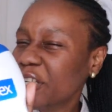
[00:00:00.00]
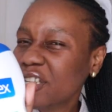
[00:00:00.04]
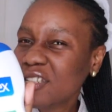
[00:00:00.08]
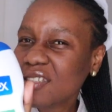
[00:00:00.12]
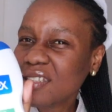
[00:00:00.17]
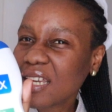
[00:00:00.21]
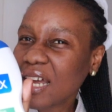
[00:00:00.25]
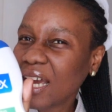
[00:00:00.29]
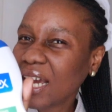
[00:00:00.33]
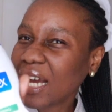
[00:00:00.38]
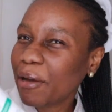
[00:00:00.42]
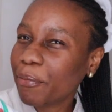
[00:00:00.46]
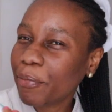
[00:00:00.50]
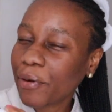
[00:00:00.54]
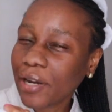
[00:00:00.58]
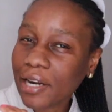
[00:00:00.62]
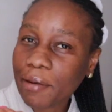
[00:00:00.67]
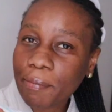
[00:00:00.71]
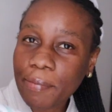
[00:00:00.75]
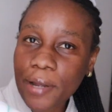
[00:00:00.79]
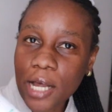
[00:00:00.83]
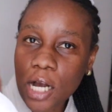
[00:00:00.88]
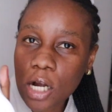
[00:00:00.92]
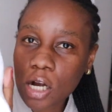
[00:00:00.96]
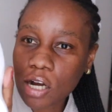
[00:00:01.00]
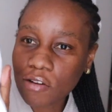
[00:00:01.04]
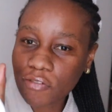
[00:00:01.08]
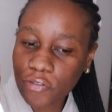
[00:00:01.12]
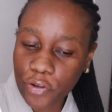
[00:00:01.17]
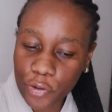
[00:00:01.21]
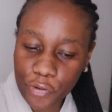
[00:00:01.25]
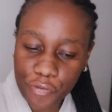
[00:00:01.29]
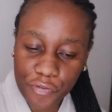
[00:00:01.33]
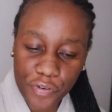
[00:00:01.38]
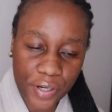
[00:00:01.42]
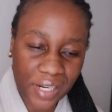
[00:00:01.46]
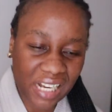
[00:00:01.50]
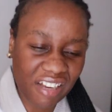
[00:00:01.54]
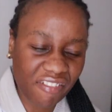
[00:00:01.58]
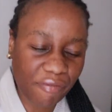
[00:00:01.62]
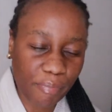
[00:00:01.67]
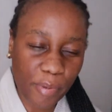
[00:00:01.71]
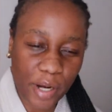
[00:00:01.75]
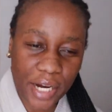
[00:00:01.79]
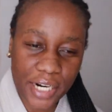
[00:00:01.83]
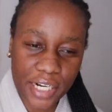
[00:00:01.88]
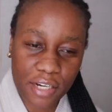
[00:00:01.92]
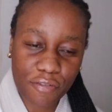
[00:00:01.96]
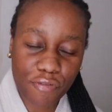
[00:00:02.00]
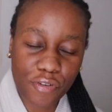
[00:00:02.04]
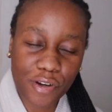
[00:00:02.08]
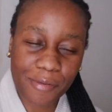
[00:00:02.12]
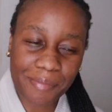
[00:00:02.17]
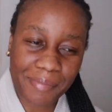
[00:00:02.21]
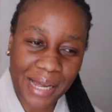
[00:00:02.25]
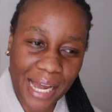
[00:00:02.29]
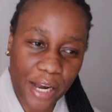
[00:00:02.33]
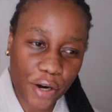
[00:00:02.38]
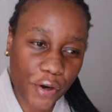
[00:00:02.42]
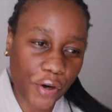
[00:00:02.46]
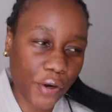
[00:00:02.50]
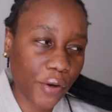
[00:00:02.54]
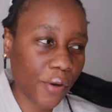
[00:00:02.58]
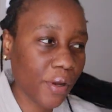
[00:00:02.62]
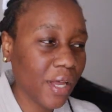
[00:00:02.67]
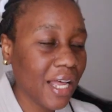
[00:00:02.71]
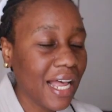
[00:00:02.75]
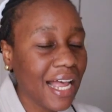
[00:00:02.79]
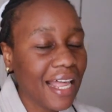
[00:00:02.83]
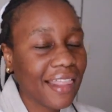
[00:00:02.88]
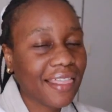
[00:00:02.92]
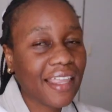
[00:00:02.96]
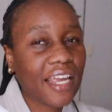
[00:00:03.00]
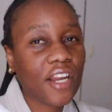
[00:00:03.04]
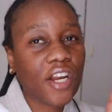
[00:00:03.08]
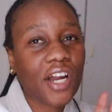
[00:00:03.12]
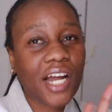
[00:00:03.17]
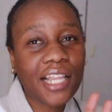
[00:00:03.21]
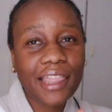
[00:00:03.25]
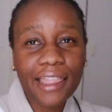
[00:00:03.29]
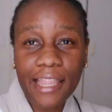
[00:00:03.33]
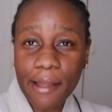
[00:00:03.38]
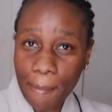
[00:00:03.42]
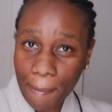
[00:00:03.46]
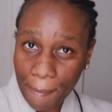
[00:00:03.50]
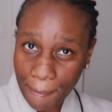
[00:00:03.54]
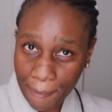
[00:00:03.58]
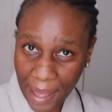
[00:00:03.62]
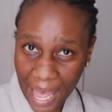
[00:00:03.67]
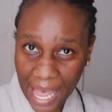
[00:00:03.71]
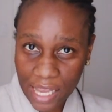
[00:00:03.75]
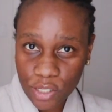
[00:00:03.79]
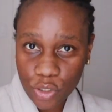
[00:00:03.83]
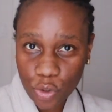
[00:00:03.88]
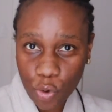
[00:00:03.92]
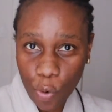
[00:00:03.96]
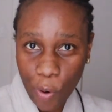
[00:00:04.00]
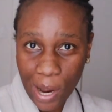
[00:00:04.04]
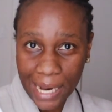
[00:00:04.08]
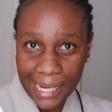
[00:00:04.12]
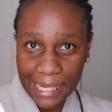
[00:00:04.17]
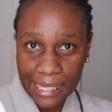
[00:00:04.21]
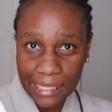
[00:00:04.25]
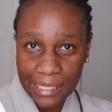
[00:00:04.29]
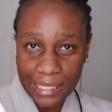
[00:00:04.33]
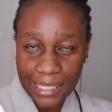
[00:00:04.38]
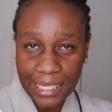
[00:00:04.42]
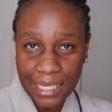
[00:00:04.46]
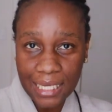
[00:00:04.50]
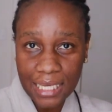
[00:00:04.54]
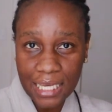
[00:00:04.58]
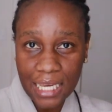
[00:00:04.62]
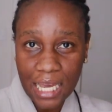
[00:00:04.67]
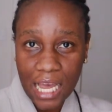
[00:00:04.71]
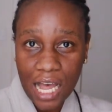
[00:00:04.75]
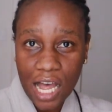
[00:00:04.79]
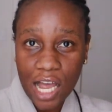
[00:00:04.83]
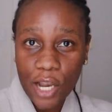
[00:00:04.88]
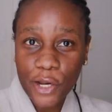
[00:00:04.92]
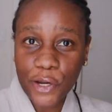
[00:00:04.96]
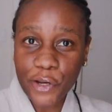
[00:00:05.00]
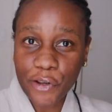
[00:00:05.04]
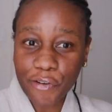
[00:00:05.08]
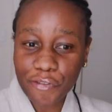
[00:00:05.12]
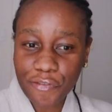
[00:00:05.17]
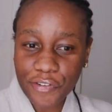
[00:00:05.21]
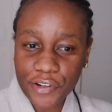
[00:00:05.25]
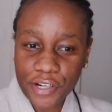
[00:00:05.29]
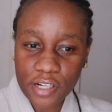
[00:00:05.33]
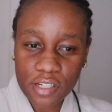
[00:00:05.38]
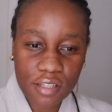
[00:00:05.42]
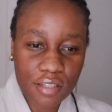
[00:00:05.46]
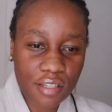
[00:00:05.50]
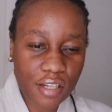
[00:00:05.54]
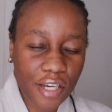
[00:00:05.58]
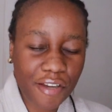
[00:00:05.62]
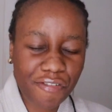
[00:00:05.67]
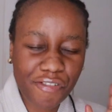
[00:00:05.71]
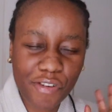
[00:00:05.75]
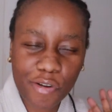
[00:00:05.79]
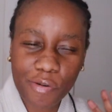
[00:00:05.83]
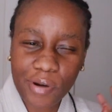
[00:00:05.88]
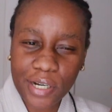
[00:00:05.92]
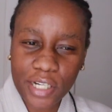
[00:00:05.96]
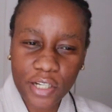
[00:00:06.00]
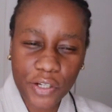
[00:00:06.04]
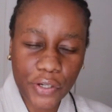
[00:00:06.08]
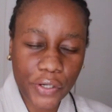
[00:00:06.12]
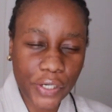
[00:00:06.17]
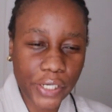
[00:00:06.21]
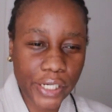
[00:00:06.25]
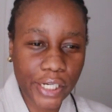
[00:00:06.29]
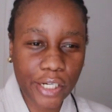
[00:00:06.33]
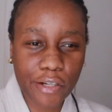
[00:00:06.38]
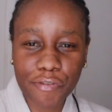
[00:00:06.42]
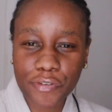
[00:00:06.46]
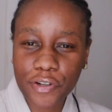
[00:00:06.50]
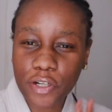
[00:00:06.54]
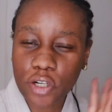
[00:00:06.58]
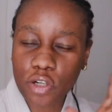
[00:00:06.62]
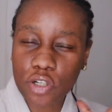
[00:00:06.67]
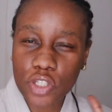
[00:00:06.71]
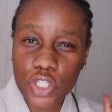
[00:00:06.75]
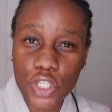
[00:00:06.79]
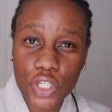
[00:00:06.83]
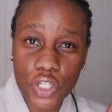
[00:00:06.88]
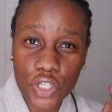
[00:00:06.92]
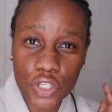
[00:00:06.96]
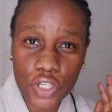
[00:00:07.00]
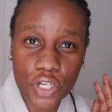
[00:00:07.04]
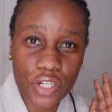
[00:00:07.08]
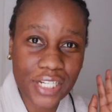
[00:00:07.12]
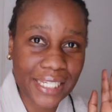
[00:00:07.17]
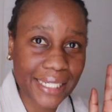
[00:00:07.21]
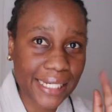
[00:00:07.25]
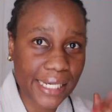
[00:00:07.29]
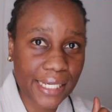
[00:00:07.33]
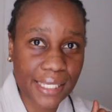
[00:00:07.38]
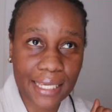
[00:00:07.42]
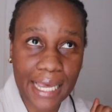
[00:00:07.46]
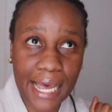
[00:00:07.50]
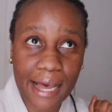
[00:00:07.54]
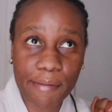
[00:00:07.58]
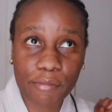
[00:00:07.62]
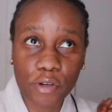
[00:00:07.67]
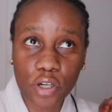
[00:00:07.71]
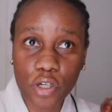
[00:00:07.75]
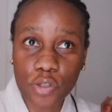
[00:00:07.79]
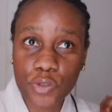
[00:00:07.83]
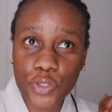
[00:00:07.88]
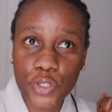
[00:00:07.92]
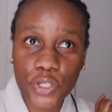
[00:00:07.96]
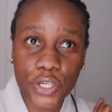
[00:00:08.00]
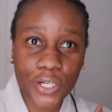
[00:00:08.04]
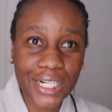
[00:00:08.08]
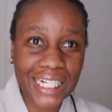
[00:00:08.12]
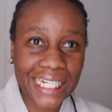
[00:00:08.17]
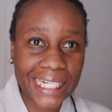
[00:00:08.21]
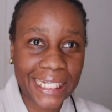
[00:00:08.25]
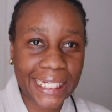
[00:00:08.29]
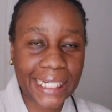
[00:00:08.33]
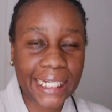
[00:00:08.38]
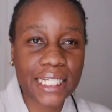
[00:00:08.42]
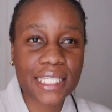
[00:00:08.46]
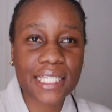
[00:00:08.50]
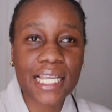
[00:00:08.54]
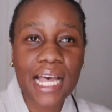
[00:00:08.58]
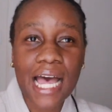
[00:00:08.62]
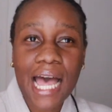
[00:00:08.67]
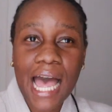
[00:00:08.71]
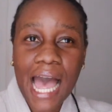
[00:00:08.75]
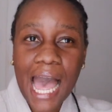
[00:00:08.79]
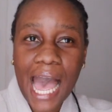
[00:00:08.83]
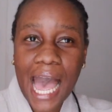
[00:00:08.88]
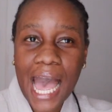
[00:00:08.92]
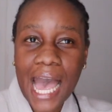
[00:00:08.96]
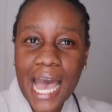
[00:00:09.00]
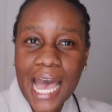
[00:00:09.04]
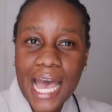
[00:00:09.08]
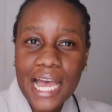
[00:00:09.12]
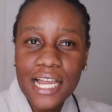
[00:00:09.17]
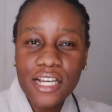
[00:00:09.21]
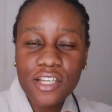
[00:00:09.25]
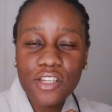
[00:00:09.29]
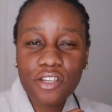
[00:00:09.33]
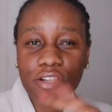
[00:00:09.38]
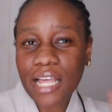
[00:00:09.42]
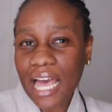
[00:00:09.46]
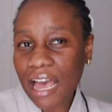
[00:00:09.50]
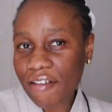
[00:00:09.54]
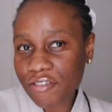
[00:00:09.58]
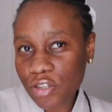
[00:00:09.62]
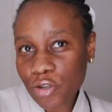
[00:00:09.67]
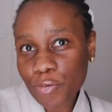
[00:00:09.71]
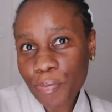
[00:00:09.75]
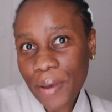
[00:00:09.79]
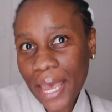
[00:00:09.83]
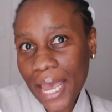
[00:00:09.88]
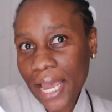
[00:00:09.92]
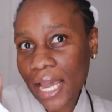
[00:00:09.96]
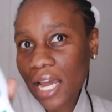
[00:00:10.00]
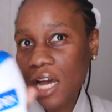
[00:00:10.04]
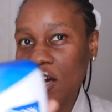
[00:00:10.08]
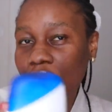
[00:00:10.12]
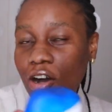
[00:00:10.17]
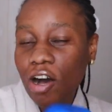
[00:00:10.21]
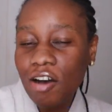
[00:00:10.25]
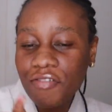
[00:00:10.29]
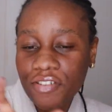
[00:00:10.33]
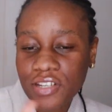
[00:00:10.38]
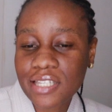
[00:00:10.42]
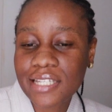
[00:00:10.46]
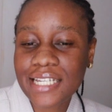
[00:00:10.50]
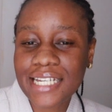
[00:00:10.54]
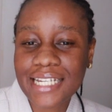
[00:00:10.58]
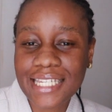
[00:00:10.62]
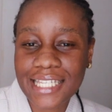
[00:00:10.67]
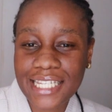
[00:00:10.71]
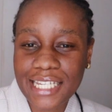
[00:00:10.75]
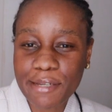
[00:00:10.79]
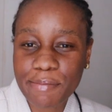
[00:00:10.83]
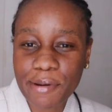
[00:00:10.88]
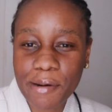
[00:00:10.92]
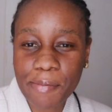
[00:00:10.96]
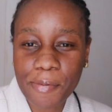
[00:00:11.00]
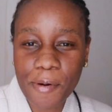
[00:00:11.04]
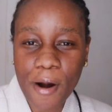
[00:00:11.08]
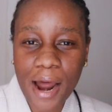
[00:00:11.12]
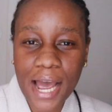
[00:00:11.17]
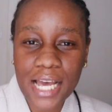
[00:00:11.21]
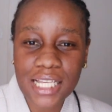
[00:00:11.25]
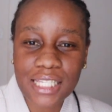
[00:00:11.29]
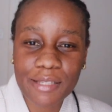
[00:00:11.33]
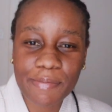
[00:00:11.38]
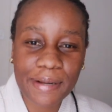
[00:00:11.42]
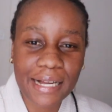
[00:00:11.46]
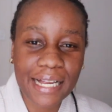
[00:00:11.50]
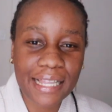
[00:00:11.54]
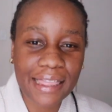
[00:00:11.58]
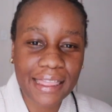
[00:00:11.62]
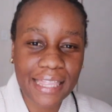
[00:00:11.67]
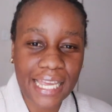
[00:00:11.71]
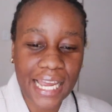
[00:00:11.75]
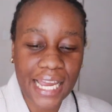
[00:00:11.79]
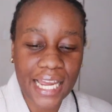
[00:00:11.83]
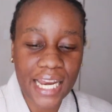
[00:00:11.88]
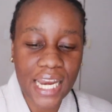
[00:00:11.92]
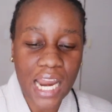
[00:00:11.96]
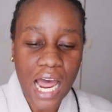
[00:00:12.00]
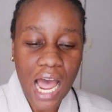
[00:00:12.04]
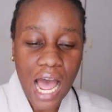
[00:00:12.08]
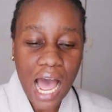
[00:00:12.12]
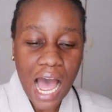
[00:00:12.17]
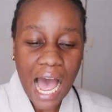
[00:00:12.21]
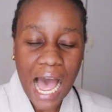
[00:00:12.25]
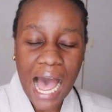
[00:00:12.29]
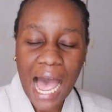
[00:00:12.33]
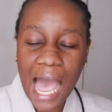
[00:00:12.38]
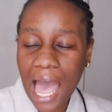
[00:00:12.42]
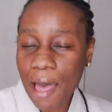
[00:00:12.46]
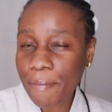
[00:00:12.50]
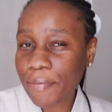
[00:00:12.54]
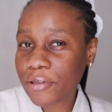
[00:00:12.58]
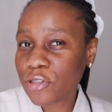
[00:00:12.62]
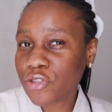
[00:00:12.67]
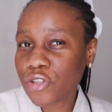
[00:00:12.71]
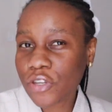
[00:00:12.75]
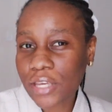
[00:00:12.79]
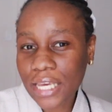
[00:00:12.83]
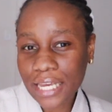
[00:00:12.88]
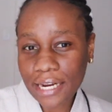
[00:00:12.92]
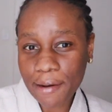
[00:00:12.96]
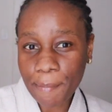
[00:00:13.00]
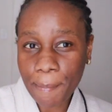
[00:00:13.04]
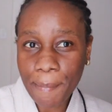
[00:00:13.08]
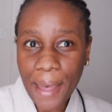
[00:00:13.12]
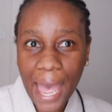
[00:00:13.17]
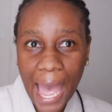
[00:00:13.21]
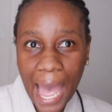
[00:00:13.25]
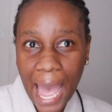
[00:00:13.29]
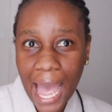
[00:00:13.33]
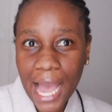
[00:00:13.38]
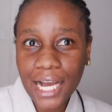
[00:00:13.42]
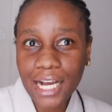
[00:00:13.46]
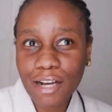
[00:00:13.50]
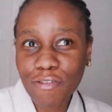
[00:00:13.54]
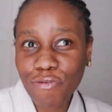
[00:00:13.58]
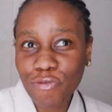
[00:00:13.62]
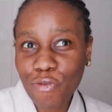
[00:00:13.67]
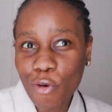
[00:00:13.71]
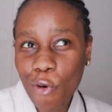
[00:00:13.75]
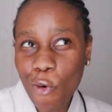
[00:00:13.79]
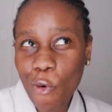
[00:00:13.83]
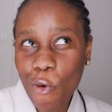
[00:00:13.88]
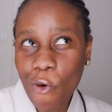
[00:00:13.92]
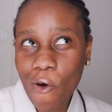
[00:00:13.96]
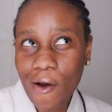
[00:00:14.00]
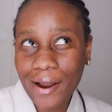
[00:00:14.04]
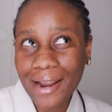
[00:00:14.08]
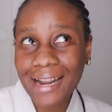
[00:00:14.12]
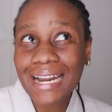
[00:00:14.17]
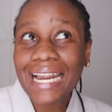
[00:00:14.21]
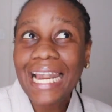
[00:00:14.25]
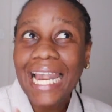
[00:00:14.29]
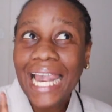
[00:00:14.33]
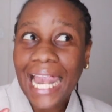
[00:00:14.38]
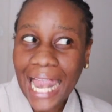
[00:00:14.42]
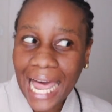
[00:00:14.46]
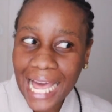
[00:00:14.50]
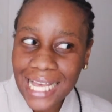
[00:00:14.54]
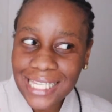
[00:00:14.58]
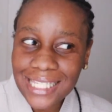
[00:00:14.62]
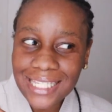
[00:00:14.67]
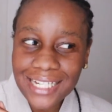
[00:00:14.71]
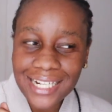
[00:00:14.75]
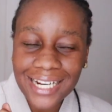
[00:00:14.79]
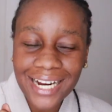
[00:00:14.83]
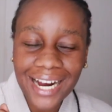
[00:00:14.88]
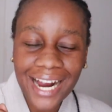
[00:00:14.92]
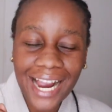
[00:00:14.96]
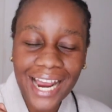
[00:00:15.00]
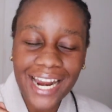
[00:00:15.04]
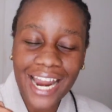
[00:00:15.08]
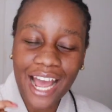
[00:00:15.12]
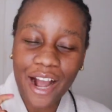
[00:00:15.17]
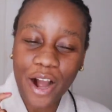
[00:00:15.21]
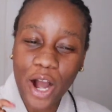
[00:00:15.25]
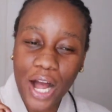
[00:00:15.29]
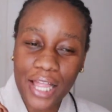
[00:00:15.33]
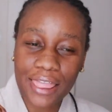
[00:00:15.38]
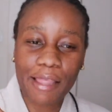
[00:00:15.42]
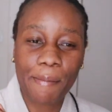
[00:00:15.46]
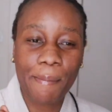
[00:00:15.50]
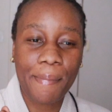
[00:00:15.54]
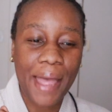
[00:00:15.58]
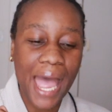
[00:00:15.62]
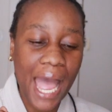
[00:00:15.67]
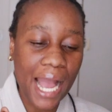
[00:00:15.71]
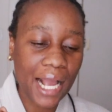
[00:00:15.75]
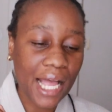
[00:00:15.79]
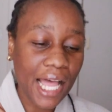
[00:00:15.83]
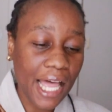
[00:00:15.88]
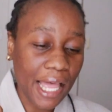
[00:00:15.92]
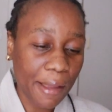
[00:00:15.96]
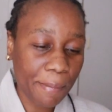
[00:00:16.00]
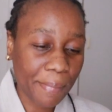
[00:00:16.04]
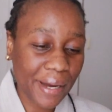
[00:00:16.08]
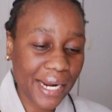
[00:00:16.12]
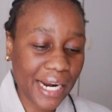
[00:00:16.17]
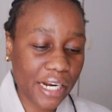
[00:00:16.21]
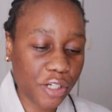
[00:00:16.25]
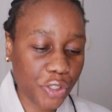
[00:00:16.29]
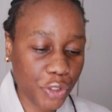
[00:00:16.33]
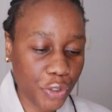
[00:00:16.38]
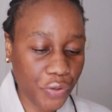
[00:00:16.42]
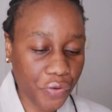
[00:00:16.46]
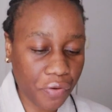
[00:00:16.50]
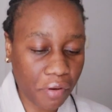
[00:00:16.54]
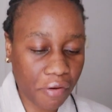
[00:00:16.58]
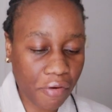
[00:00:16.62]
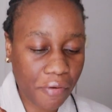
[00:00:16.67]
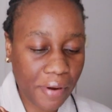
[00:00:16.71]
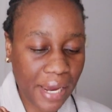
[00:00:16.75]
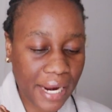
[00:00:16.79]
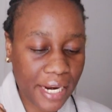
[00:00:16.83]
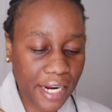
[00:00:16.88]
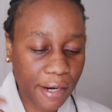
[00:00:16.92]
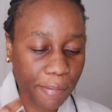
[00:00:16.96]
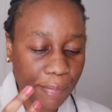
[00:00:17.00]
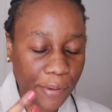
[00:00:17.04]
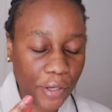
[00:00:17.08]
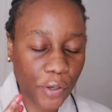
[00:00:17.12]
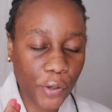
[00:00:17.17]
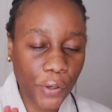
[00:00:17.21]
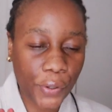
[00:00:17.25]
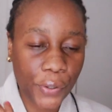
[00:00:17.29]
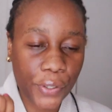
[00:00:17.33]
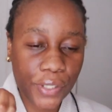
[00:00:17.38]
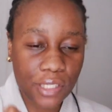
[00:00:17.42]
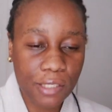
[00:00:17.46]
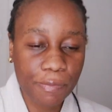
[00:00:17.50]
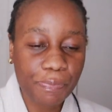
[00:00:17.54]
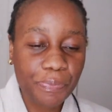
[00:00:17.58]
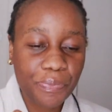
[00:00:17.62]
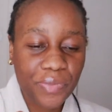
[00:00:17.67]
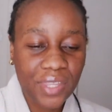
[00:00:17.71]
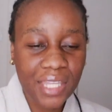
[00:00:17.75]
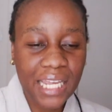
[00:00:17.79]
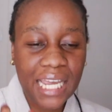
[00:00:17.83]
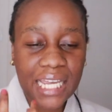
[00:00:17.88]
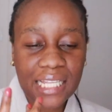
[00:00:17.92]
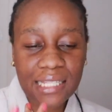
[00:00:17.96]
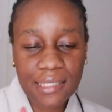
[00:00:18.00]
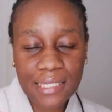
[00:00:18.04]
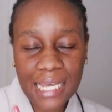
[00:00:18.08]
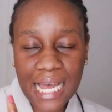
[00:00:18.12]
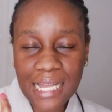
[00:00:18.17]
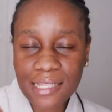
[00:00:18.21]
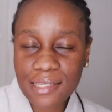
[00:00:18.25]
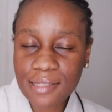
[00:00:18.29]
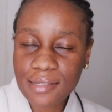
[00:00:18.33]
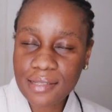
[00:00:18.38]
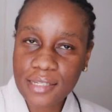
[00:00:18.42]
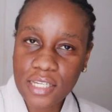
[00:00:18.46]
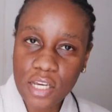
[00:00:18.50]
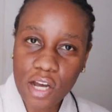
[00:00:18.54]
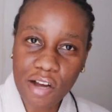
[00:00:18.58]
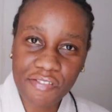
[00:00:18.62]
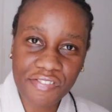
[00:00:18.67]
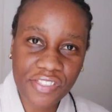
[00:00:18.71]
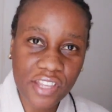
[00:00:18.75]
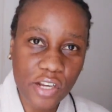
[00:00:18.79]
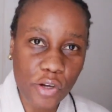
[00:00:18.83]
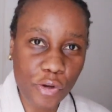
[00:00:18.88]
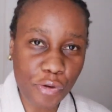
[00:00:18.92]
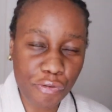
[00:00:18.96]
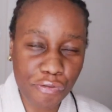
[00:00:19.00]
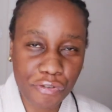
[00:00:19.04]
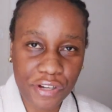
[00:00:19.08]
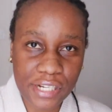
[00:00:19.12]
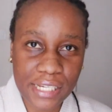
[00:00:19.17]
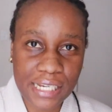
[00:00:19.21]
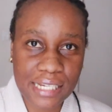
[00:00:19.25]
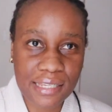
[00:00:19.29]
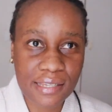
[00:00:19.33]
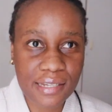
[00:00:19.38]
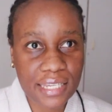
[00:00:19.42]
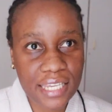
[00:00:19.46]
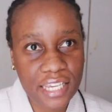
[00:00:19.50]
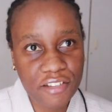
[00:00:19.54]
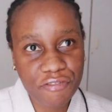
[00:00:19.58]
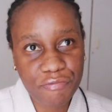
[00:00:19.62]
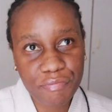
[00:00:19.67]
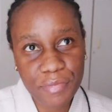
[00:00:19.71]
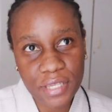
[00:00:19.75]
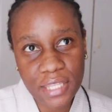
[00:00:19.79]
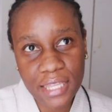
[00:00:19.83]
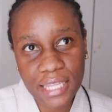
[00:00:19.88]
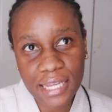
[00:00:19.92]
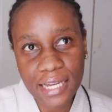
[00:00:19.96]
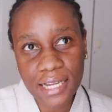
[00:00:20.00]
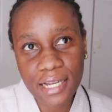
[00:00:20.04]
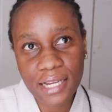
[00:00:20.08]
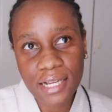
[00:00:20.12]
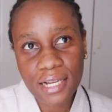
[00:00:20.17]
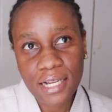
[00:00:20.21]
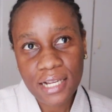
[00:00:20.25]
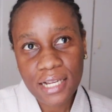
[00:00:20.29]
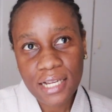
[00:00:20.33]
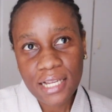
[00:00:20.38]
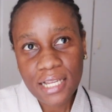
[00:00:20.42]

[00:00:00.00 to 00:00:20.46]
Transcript: is like. I bought a pack of loofah. I've bought it from Micro. They're not the best quality loofah. So if you want a good loofah, go to your Discount, go to your Kicks, and you'll have to pay obviously a steeper price. But then I happened to get a pack for lesser, and I got the pack. But I do regret it because the intensity of the loofah doesn't give me the